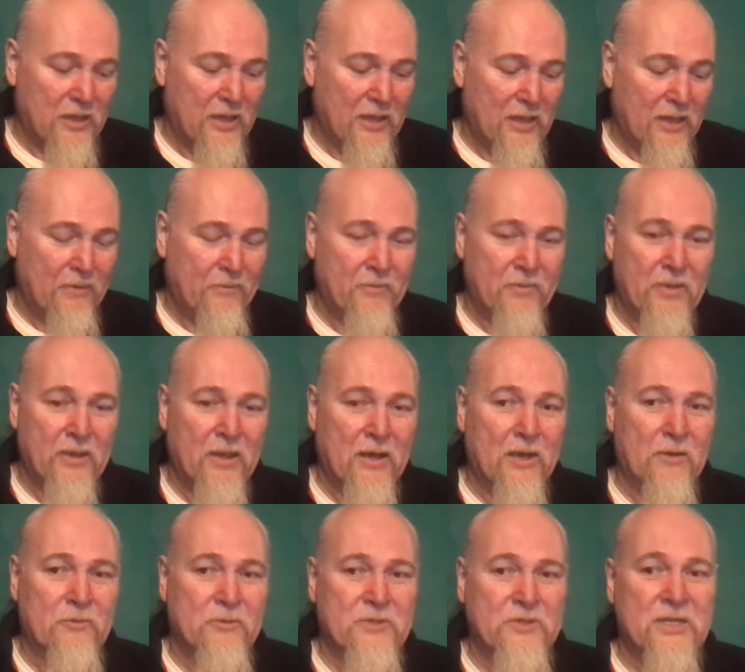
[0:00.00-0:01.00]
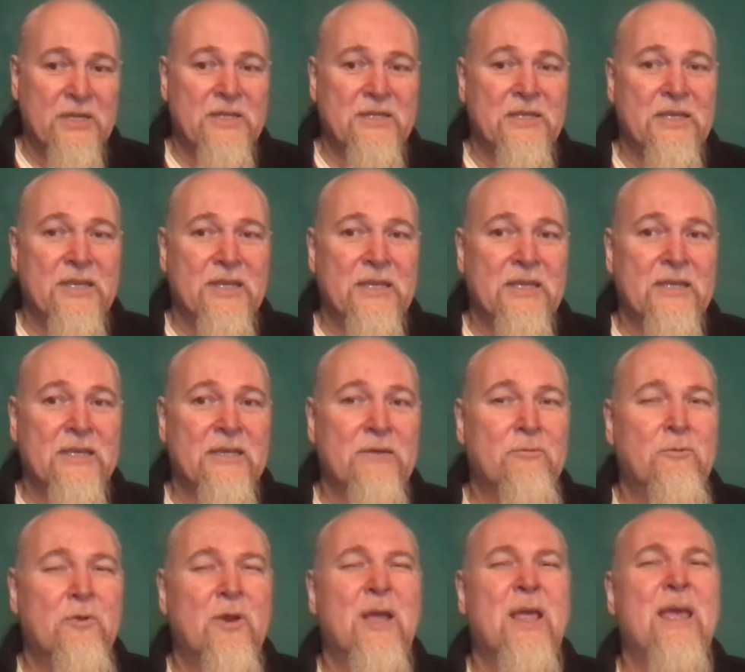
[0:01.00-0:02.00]
I was eating
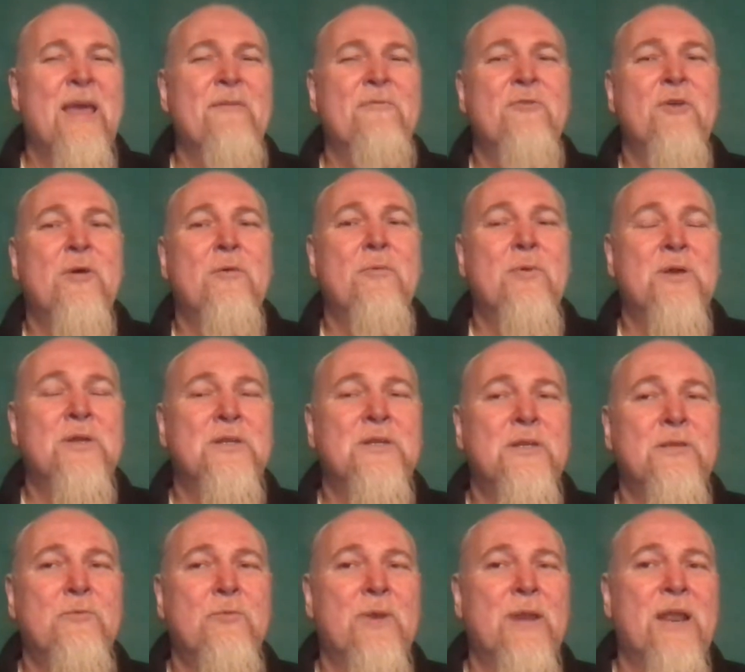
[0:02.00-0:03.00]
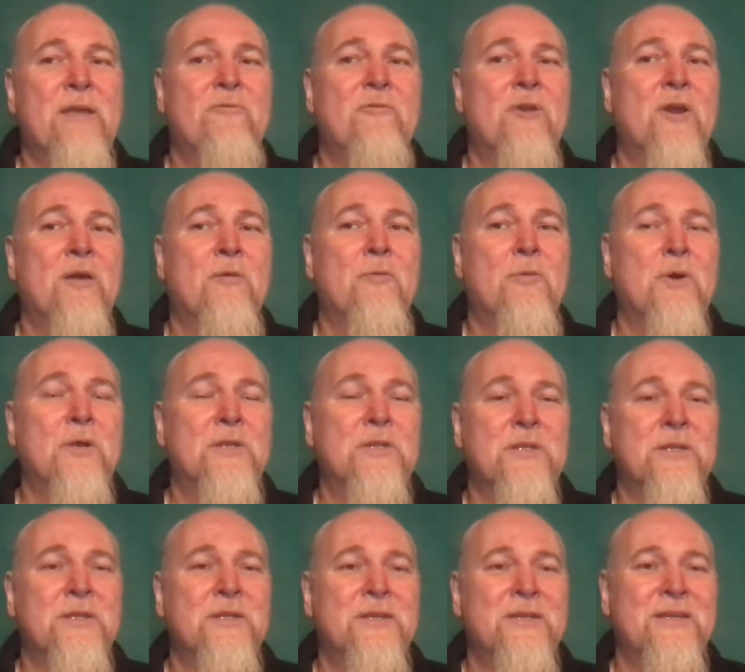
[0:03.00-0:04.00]
whatever I wanted, whenever I
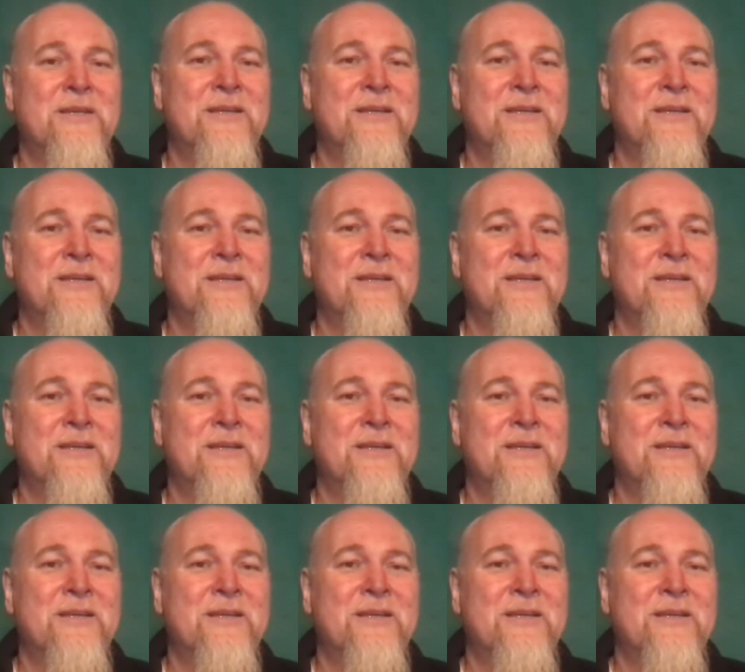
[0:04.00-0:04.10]
wanted.